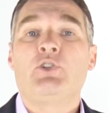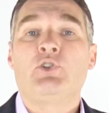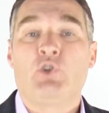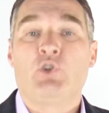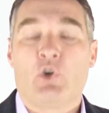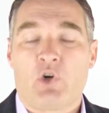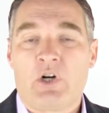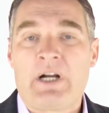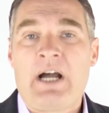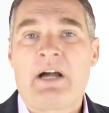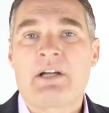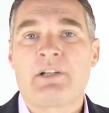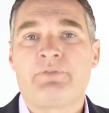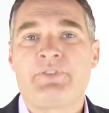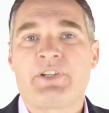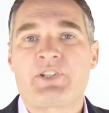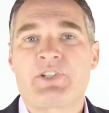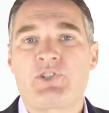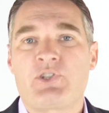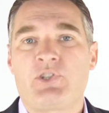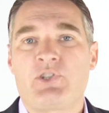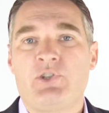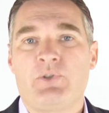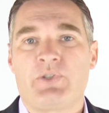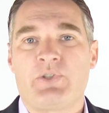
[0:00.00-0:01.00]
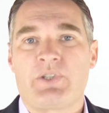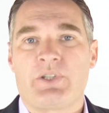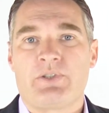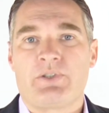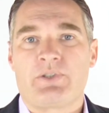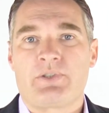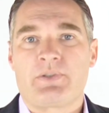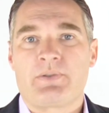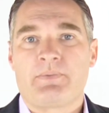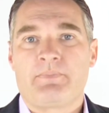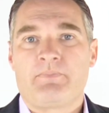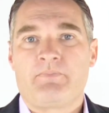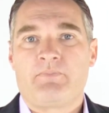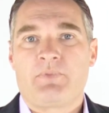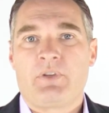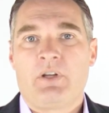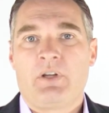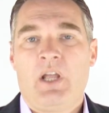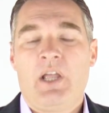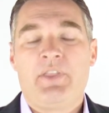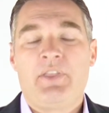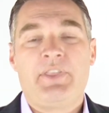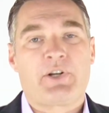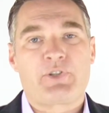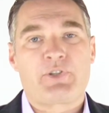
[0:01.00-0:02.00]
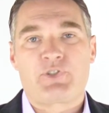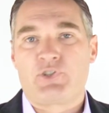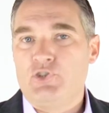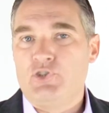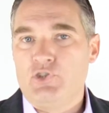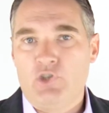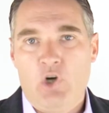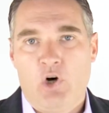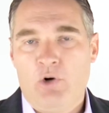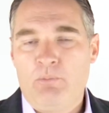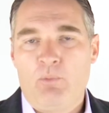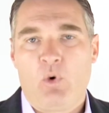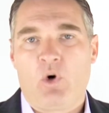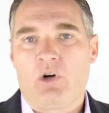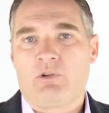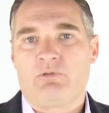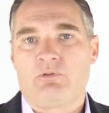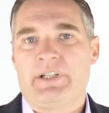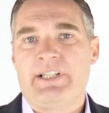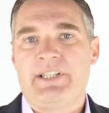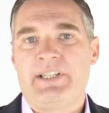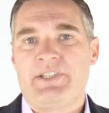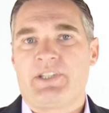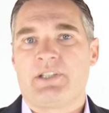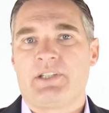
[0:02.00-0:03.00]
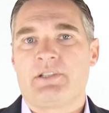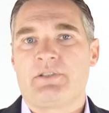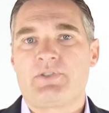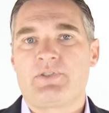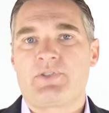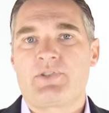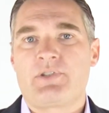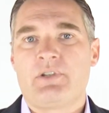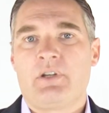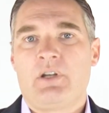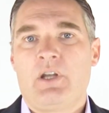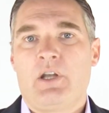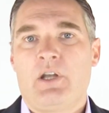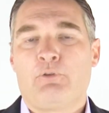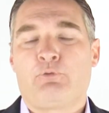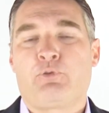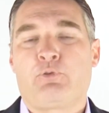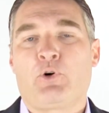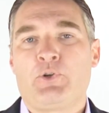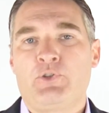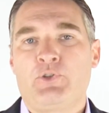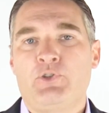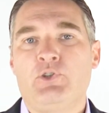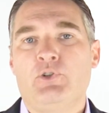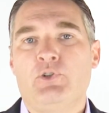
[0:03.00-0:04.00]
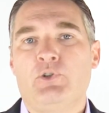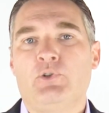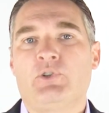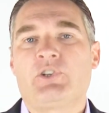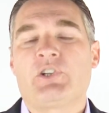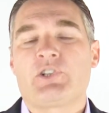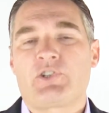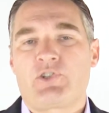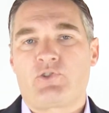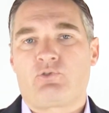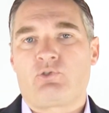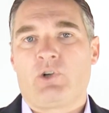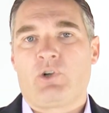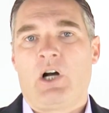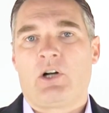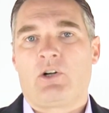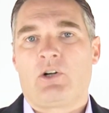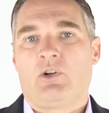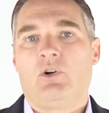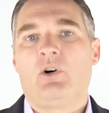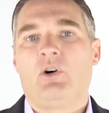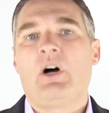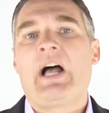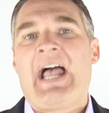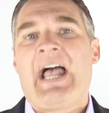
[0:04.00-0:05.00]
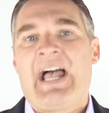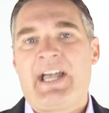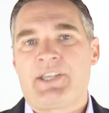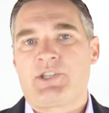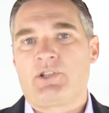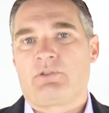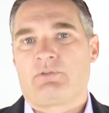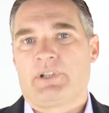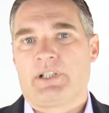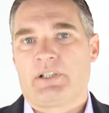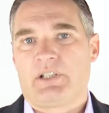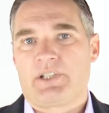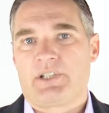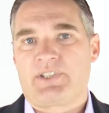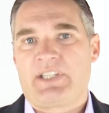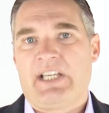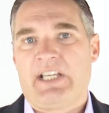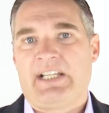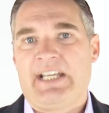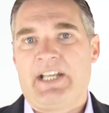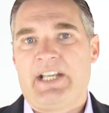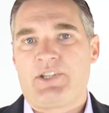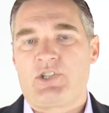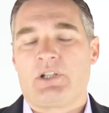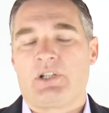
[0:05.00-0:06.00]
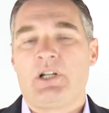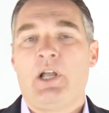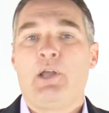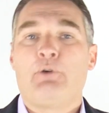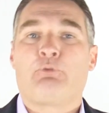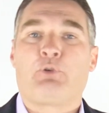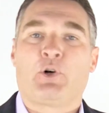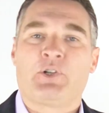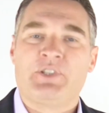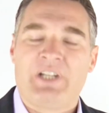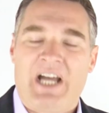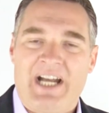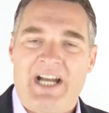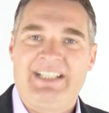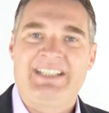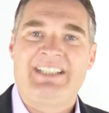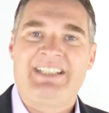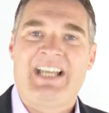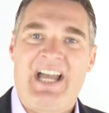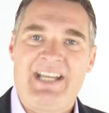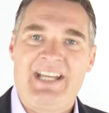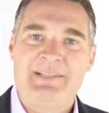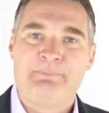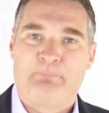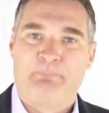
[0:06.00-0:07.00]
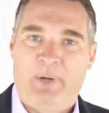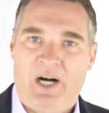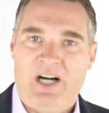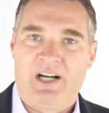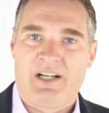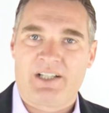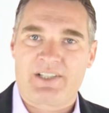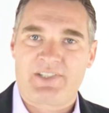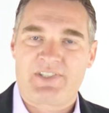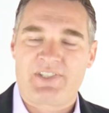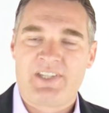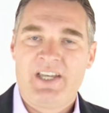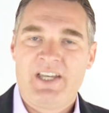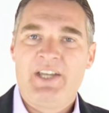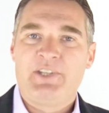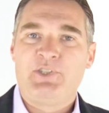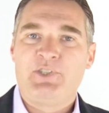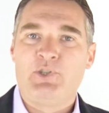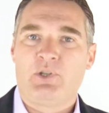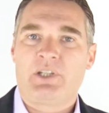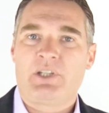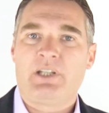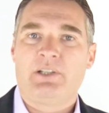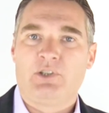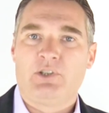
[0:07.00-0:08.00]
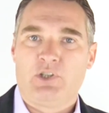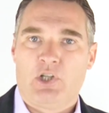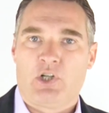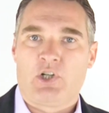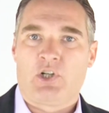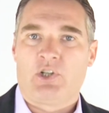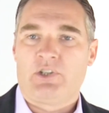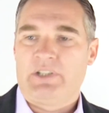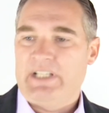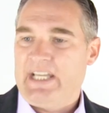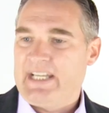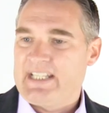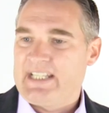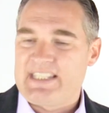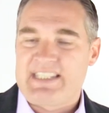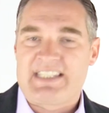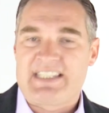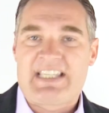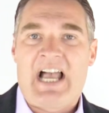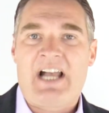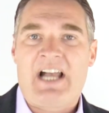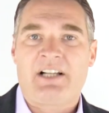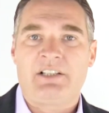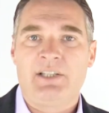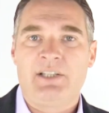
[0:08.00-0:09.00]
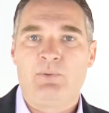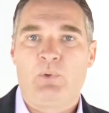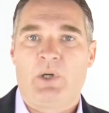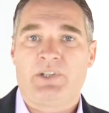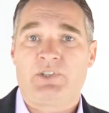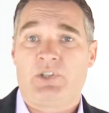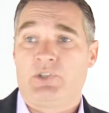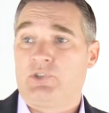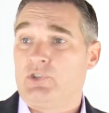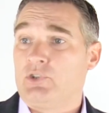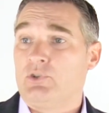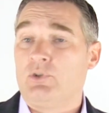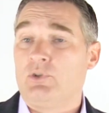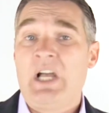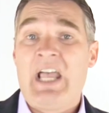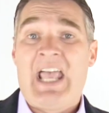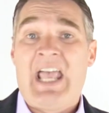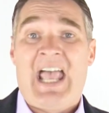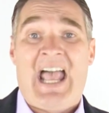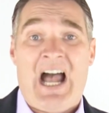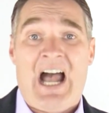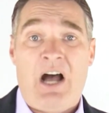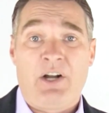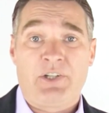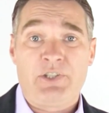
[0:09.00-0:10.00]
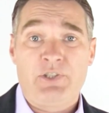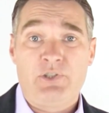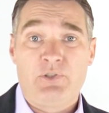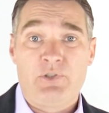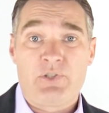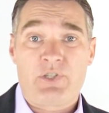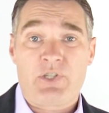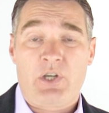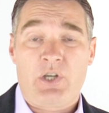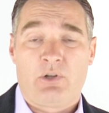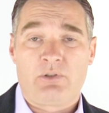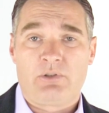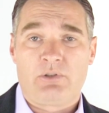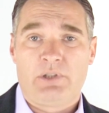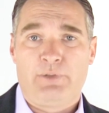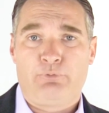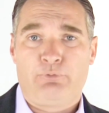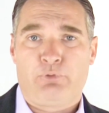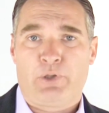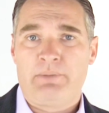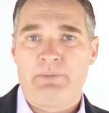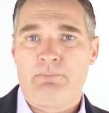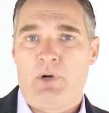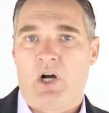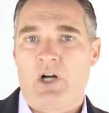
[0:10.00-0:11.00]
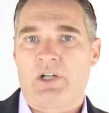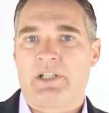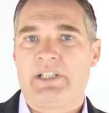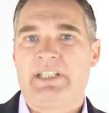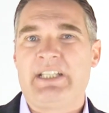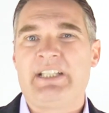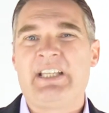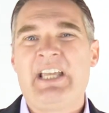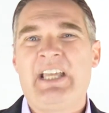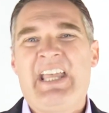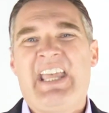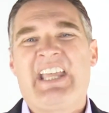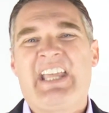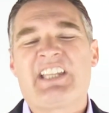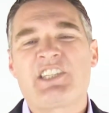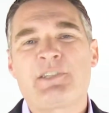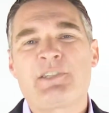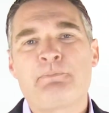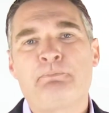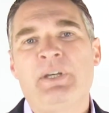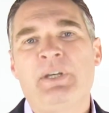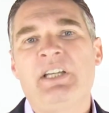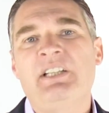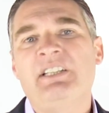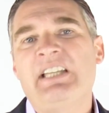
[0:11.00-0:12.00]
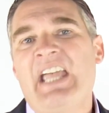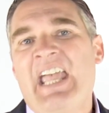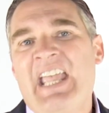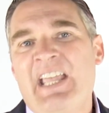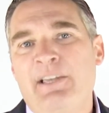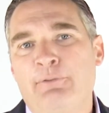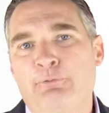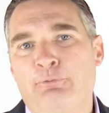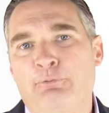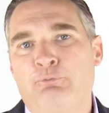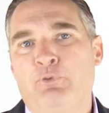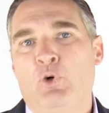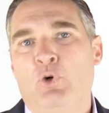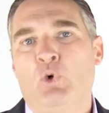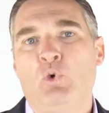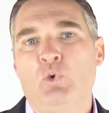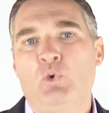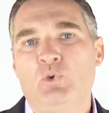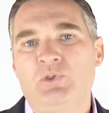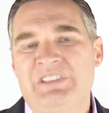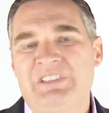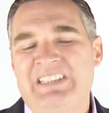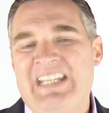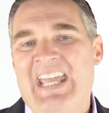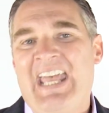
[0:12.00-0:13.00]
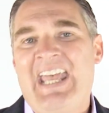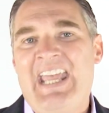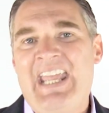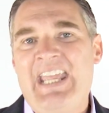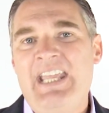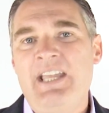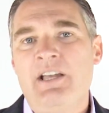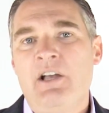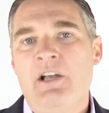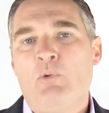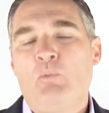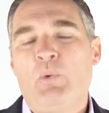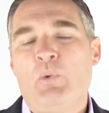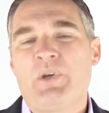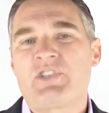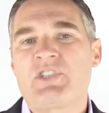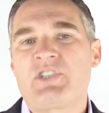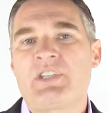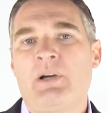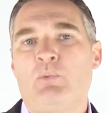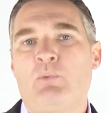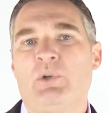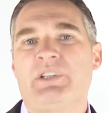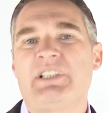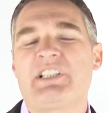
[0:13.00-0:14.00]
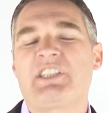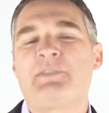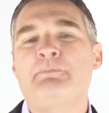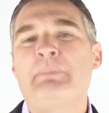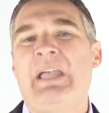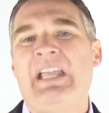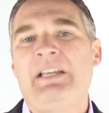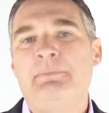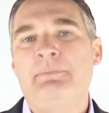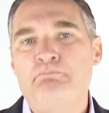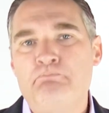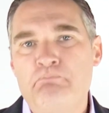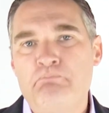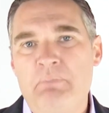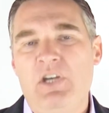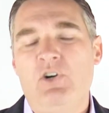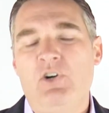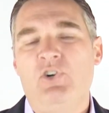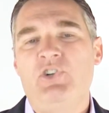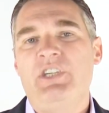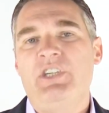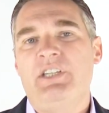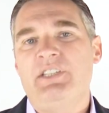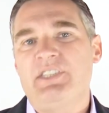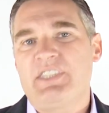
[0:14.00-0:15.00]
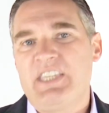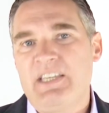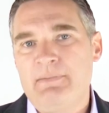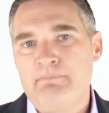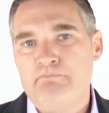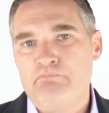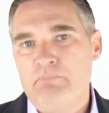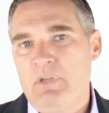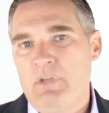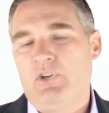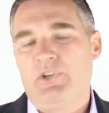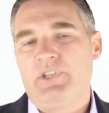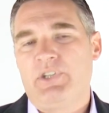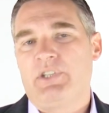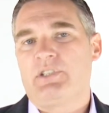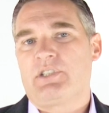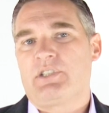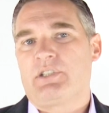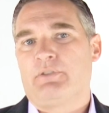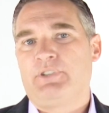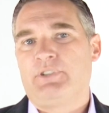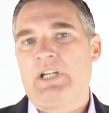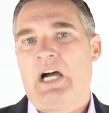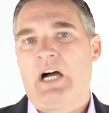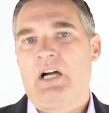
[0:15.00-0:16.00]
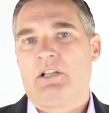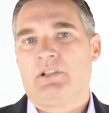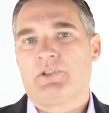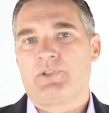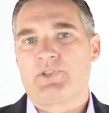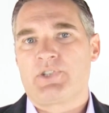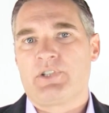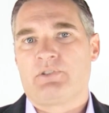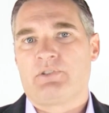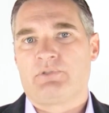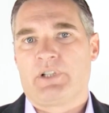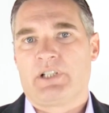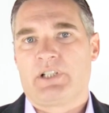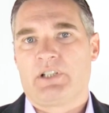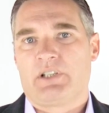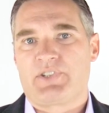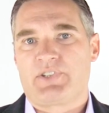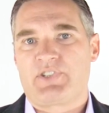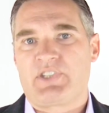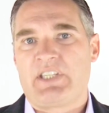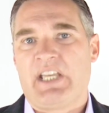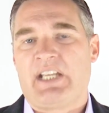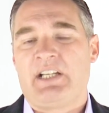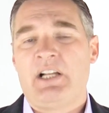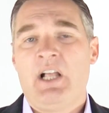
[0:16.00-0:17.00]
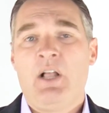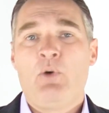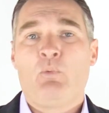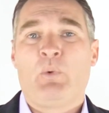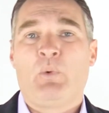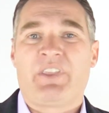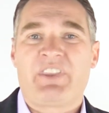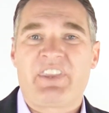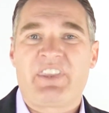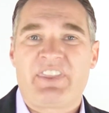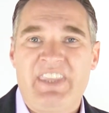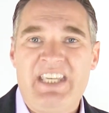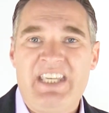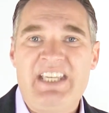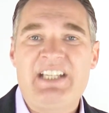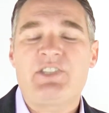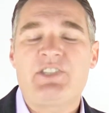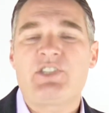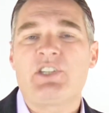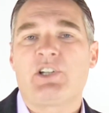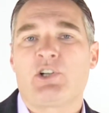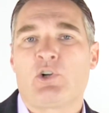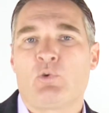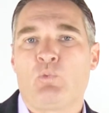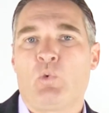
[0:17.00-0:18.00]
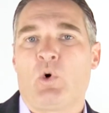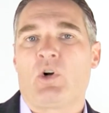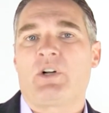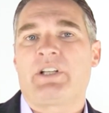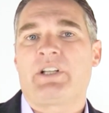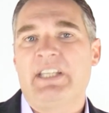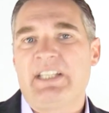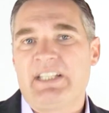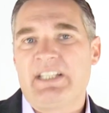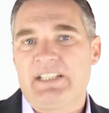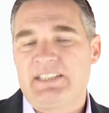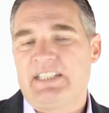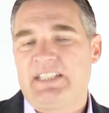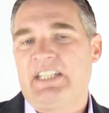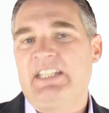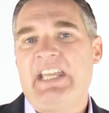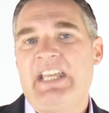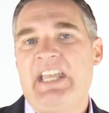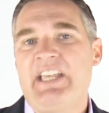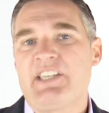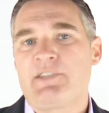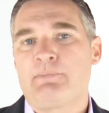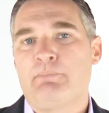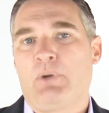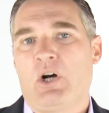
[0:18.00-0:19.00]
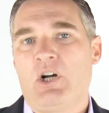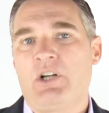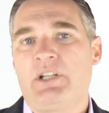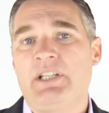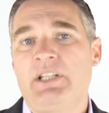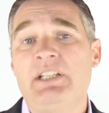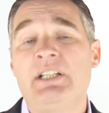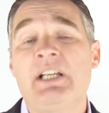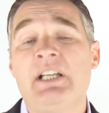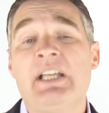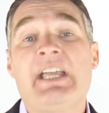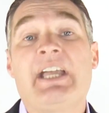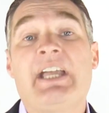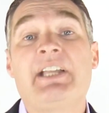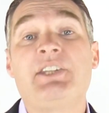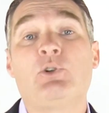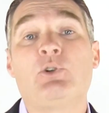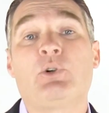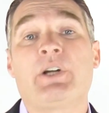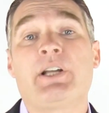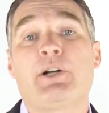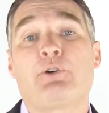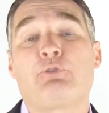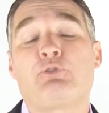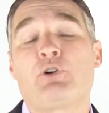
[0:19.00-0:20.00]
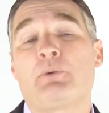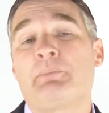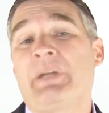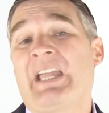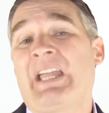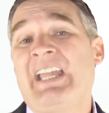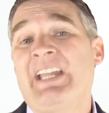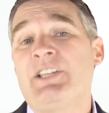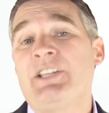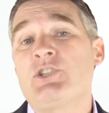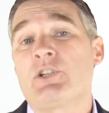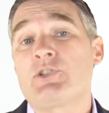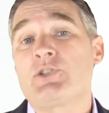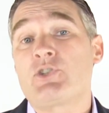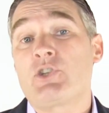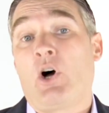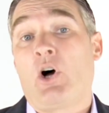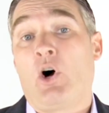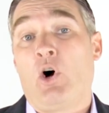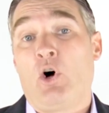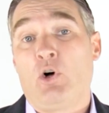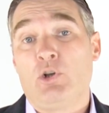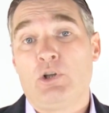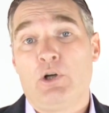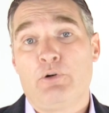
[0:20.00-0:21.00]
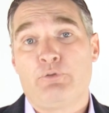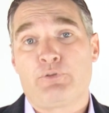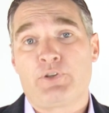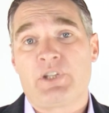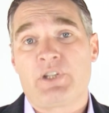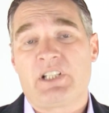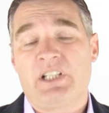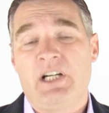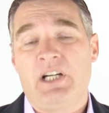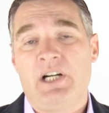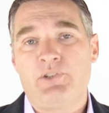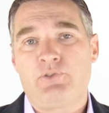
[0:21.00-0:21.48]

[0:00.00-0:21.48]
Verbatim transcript: you're out of excuses. There's no more reasons for you to struggle as a real estate agent. For 99 bucks, you can learn exactly what to do, how to use totally free marketing and spend a full day with someone that's made millions and millions of dollars in real estate with things that are working in today's market and you'll hear from agents all over the